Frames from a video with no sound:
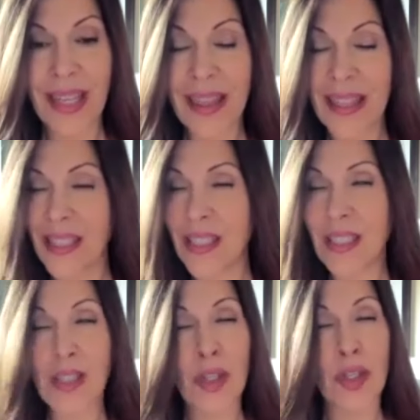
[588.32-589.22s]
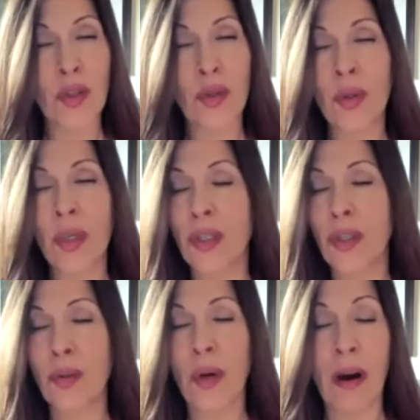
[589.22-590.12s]
This is who
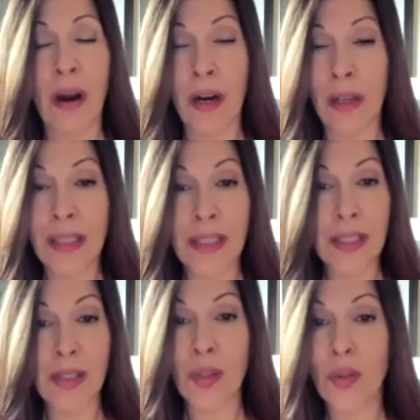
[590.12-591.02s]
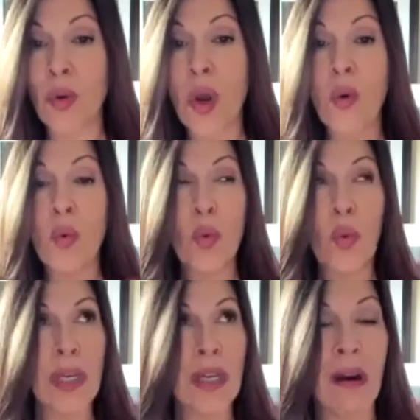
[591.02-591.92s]
you are. This is who
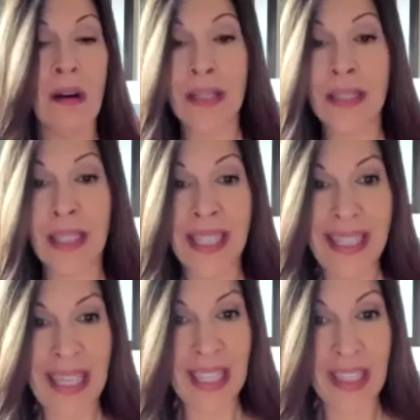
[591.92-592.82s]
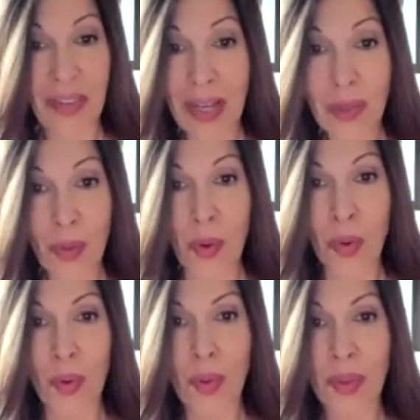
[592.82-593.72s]
we are as a collective, as a
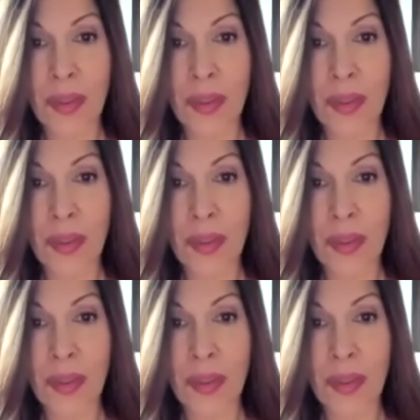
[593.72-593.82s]
whole.